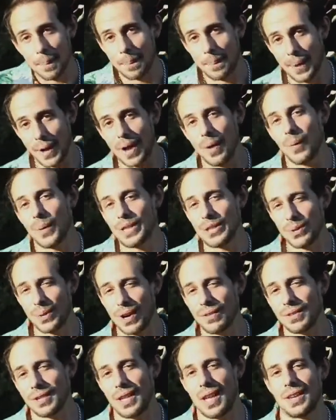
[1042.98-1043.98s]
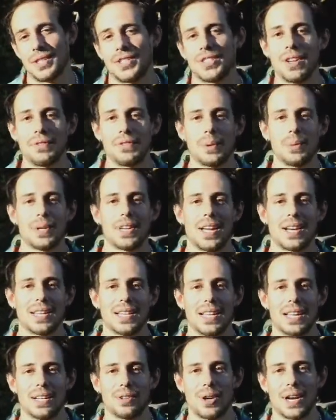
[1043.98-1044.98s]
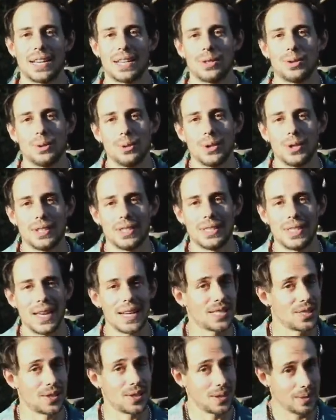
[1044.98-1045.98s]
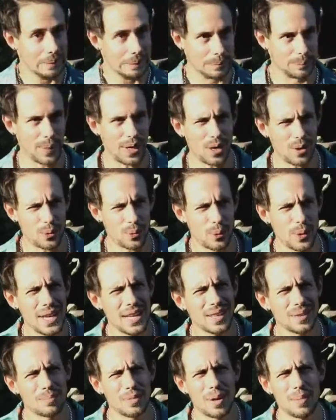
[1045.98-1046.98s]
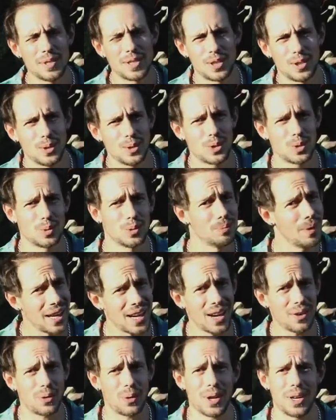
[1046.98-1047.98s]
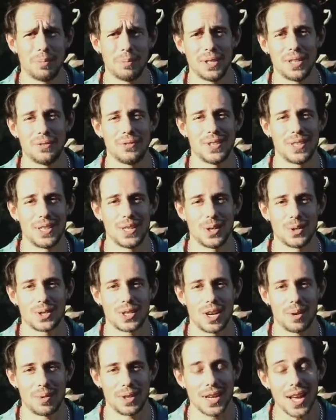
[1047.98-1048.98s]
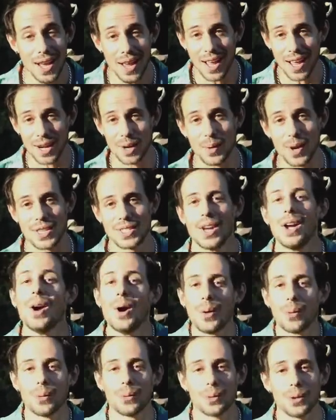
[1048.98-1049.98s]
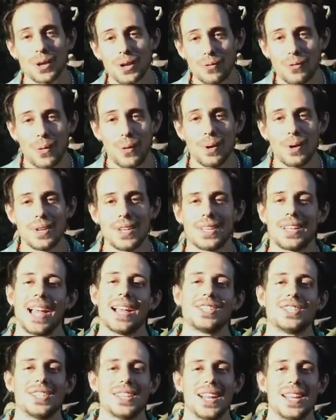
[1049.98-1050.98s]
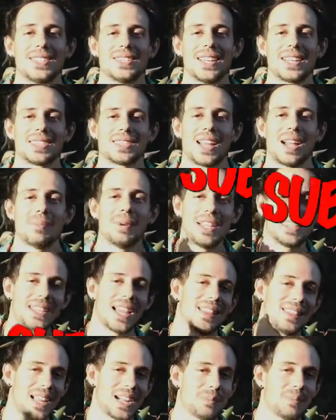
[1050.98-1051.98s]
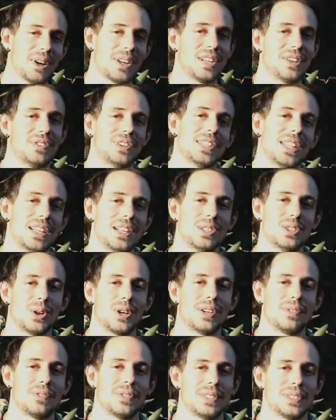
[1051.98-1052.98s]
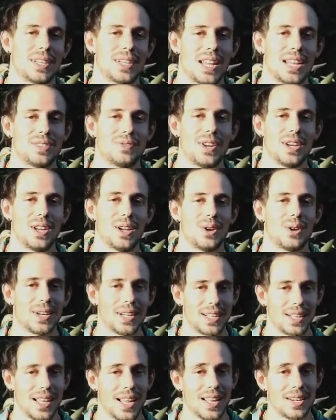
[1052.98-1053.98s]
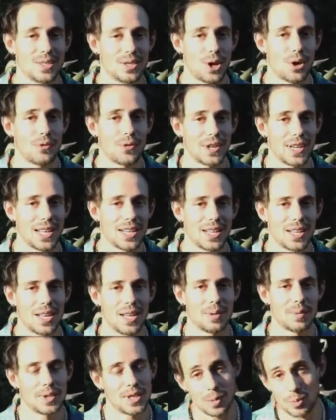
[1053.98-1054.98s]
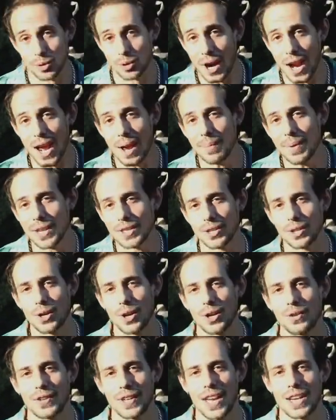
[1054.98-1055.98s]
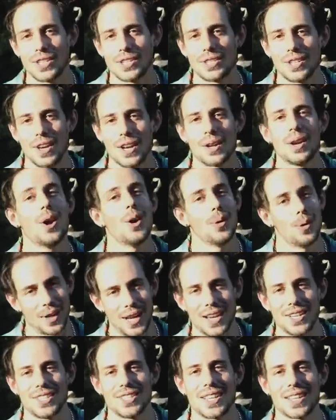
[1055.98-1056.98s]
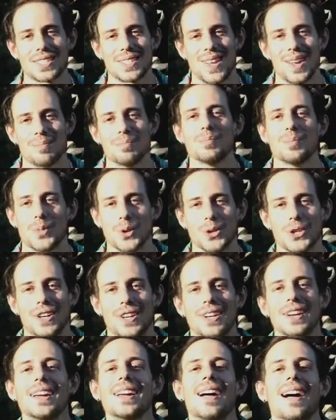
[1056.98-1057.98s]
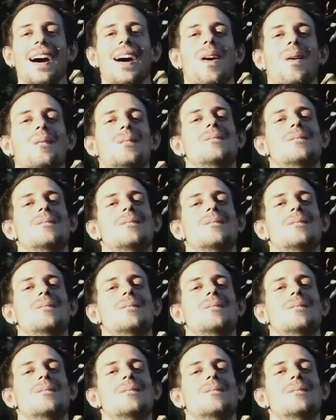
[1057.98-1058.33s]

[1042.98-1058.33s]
but we do have a lot of stuff that we got to get cranking through in the next about week, maybe 2, so we might have quite a bit of videos coming. Anyways, we're looking forward to catching you guys next time. Hit that like button if you did enjoy today's video. Again, don't forget to hit subscribe and turn notifications on. We'll catch you next time. Molnar out.